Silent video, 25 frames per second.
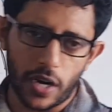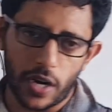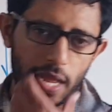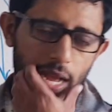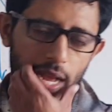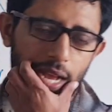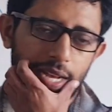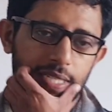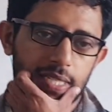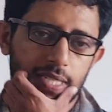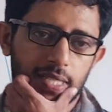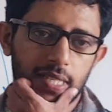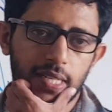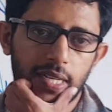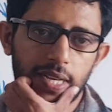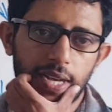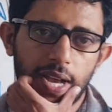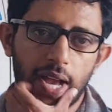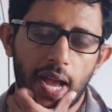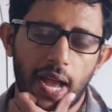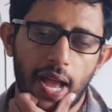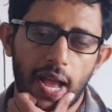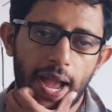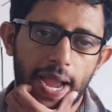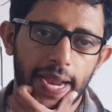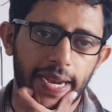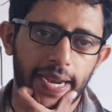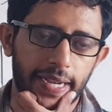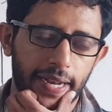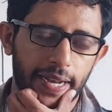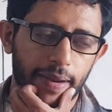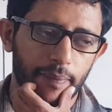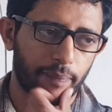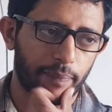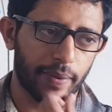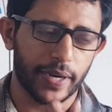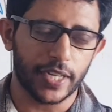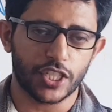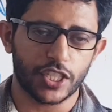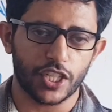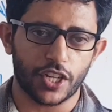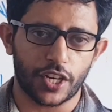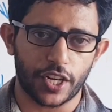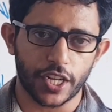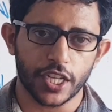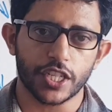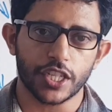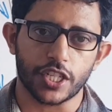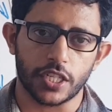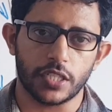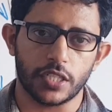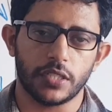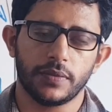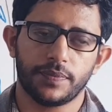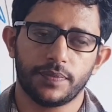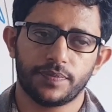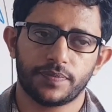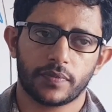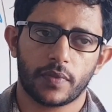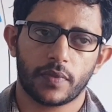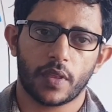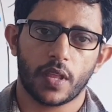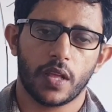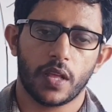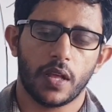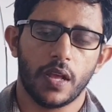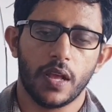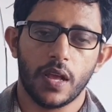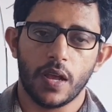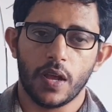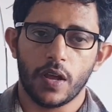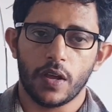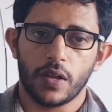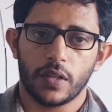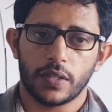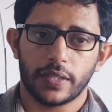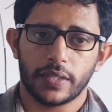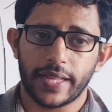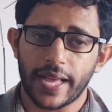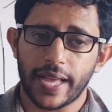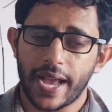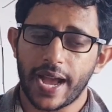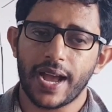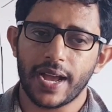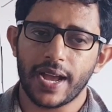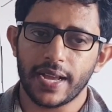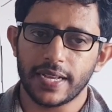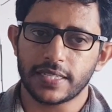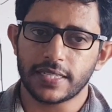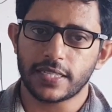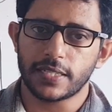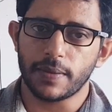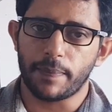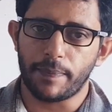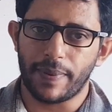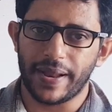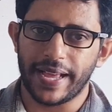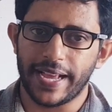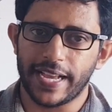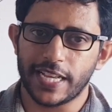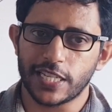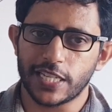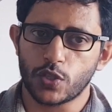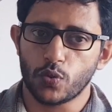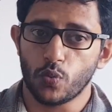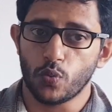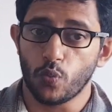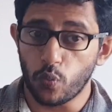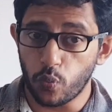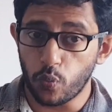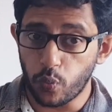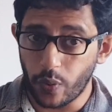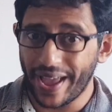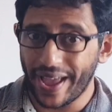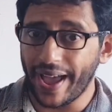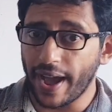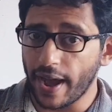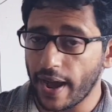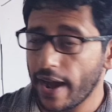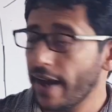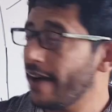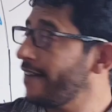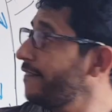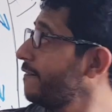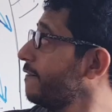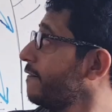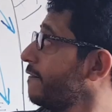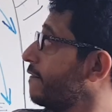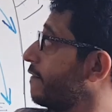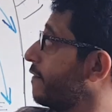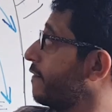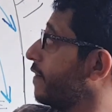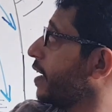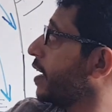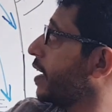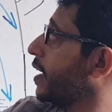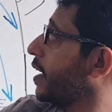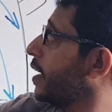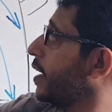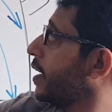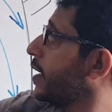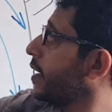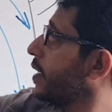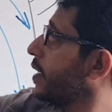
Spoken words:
as the high temperature region. There is a place where we